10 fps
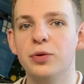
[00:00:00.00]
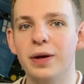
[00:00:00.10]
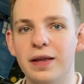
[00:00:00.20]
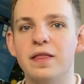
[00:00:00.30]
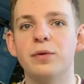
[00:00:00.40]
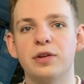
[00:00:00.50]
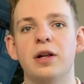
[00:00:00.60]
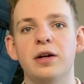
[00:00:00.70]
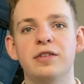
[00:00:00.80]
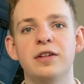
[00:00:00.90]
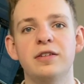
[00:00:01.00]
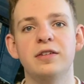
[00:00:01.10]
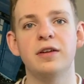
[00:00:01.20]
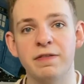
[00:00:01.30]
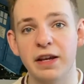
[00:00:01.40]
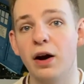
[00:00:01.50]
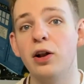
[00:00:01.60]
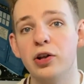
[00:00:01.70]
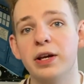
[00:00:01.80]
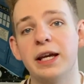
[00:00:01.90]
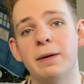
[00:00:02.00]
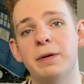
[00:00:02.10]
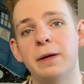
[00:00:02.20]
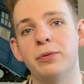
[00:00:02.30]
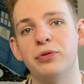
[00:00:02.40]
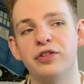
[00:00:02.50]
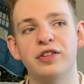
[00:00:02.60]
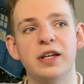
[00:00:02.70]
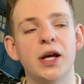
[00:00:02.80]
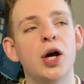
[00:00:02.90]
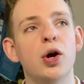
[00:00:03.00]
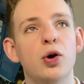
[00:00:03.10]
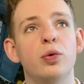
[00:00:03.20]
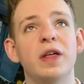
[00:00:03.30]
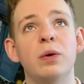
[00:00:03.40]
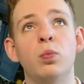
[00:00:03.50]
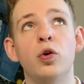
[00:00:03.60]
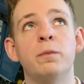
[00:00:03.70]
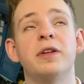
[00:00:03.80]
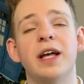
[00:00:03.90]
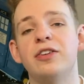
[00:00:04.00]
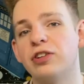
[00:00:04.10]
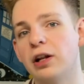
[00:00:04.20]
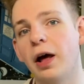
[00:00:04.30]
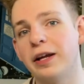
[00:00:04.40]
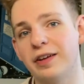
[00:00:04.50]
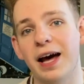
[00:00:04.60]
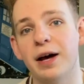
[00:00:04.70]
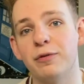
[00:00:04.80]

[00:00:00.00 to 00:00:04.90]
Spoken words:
in those classes, they are looking at people to see who they would potentially like to have